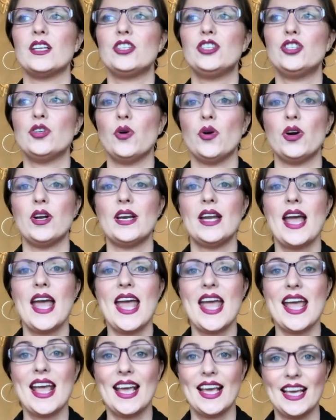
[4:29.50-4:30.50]
John
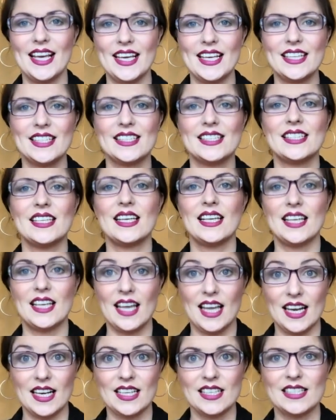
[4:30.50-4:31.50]
hates
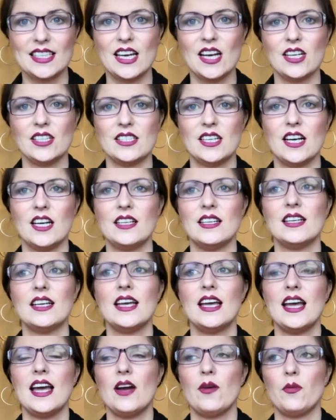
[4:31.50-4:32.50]
getting his hair done.
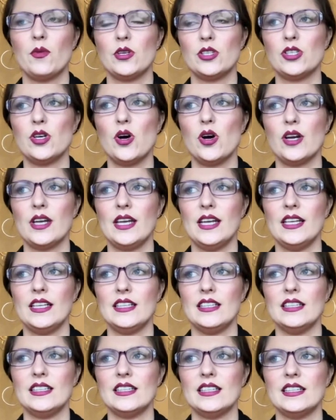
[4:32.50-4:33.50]
We're
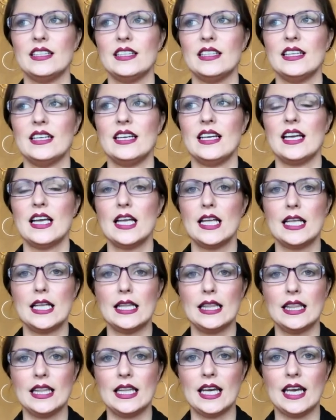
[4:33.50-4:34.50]
talking,
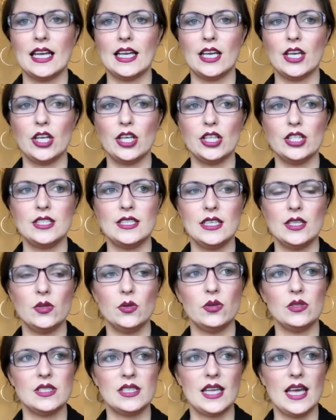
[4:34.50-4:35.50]
like, see
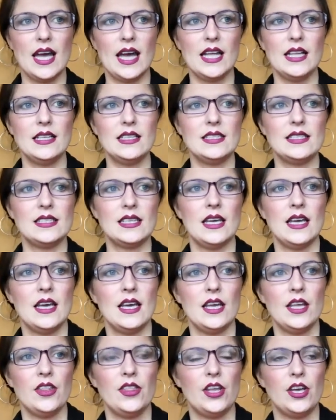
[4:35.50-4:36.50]
those kids
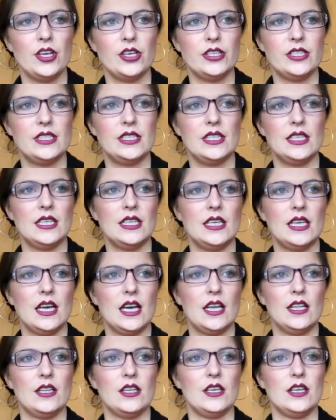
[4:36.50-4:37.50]
that you see
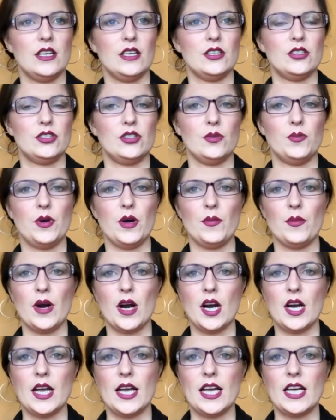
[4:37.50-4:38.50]
in the
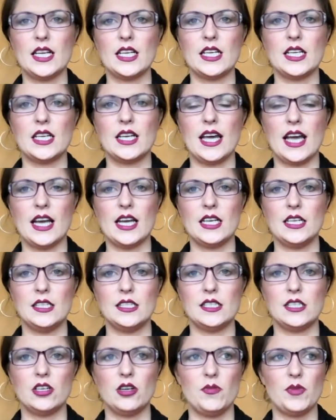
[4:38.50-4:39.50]
supermarket kicking and
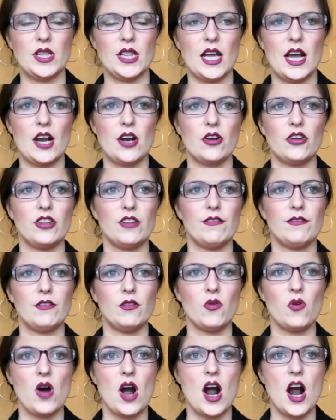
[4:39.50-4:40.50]
screaming, lying on the
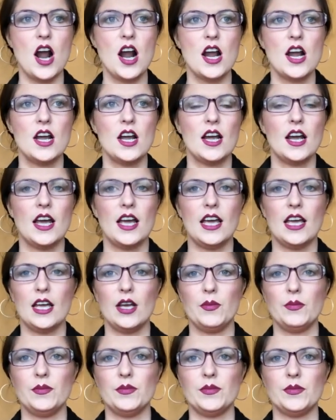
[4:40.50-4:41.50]
floor,
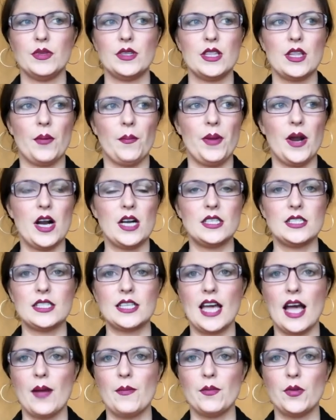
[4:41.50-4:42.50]
their parents
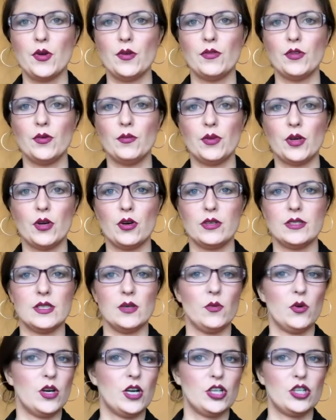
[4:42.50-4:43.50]
can't move them because they
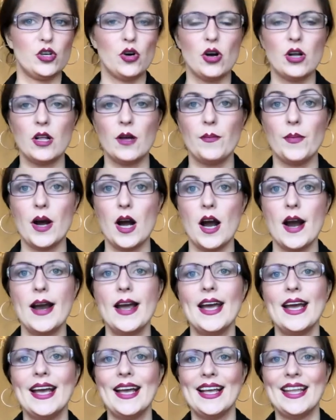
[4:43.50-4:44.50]
want a chocolate bar.
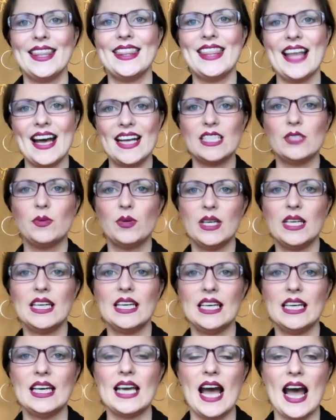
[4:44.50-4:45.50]
That's what
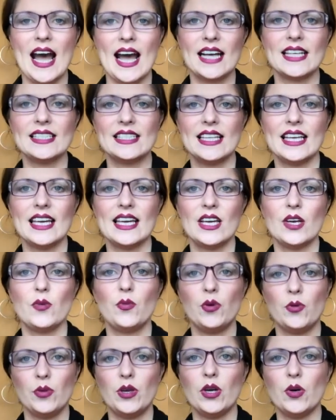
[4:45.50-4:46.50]
he acts like
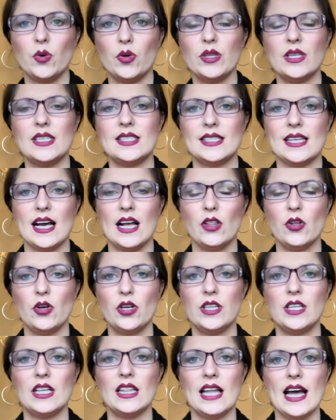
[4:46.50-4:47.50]
when we go to the
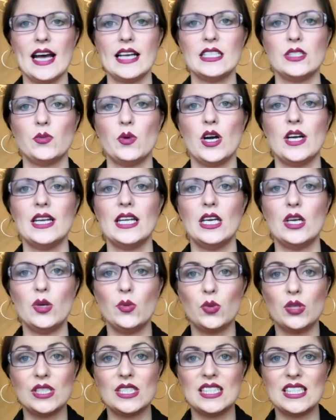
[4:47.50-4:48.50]
salon. The last one, he
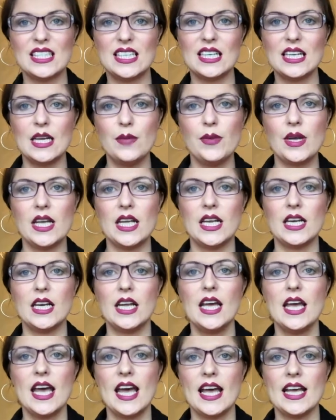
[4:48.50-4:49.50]
was screaming
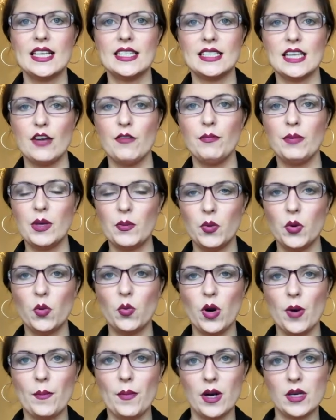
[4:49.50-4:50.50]
as if people
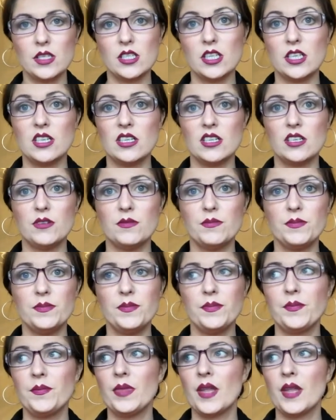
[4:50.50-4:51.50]
were murdering him,
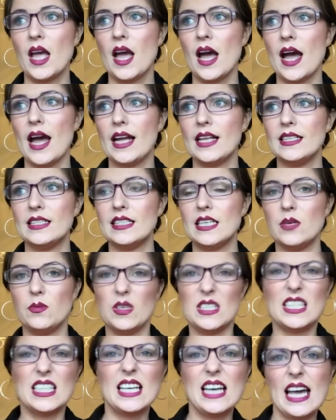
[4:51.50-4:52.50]
and he
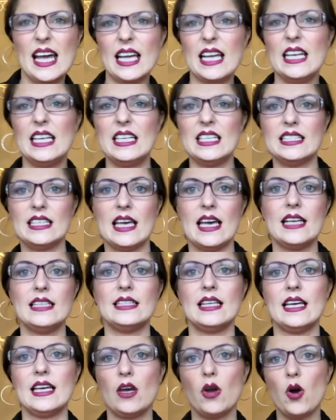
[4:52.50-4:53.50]
was kicking his
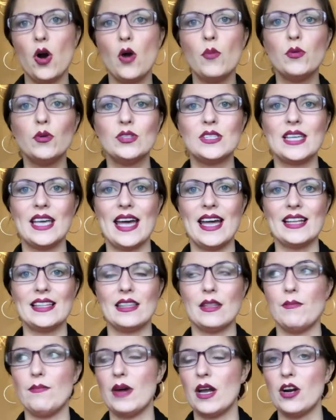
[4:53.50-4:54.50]
legs, like, he almost
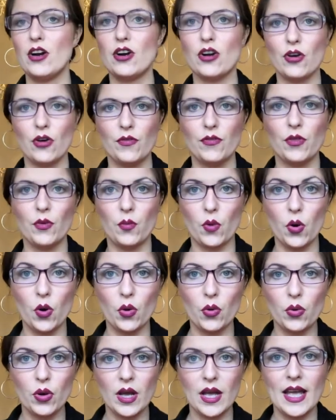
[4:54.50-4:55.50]
kicked the mirror off the
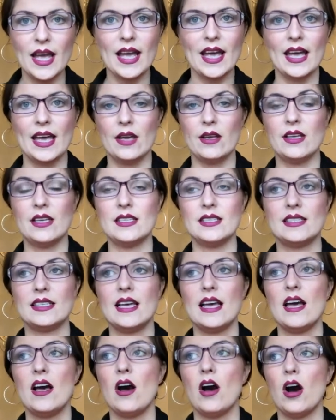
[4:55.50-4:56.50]
wall. It is
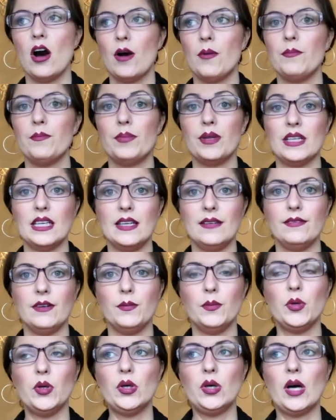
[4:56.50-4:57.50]

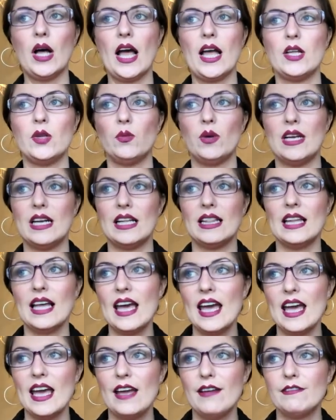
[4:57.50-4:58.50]
unbelievable. And when I
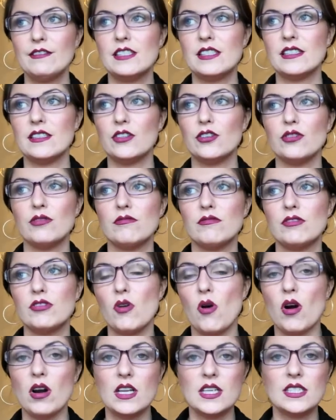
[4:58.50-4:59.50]
left,
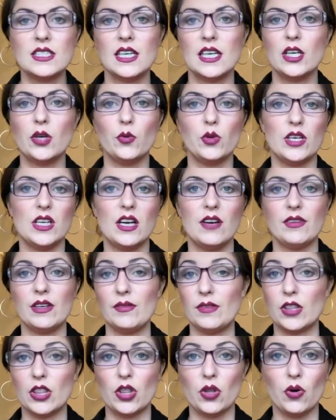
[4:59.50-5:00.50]
honestly, you wouldn't have
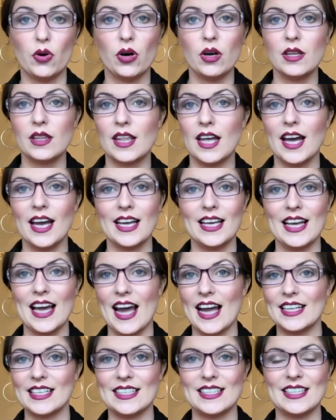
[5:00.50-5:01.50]
even thought that he
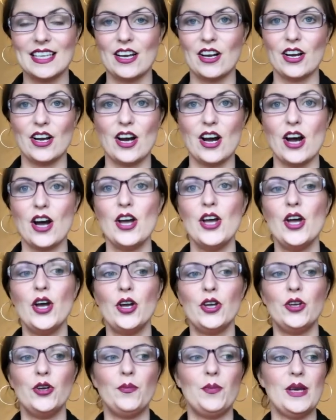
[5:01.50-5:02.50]
had his hair cut.
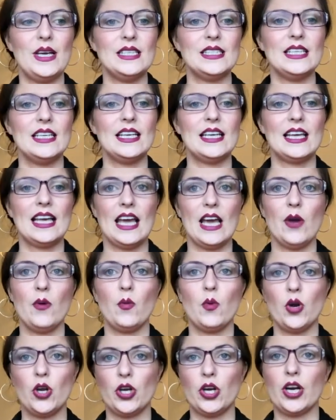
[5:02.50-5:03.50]
You basically get
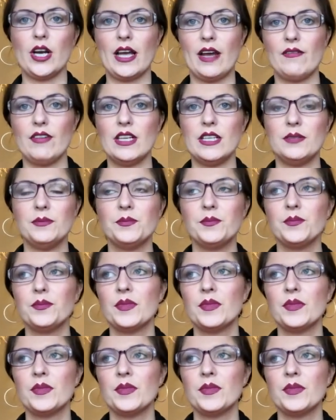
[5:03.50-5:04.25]
what you're given,